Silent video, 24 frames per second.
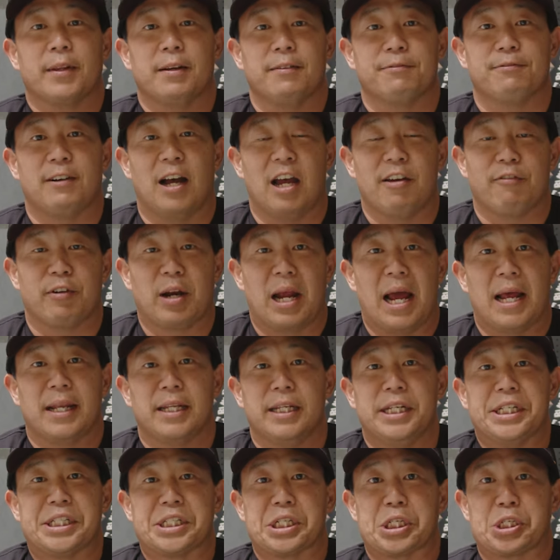Five grand
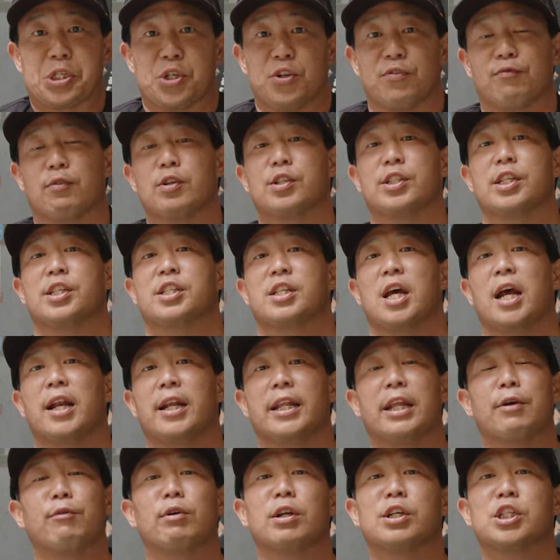each. The surfers
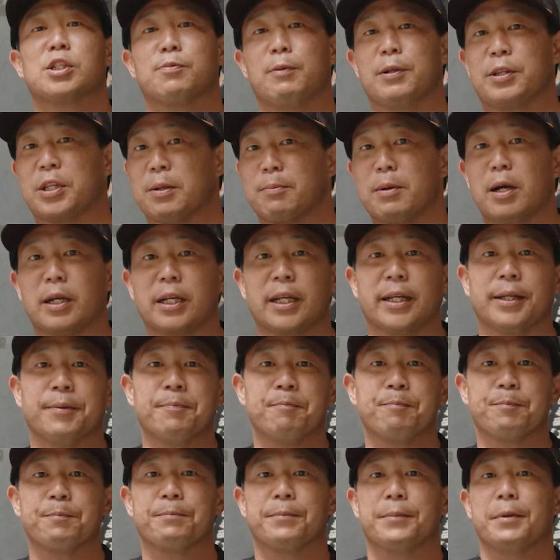decided they want to split the money,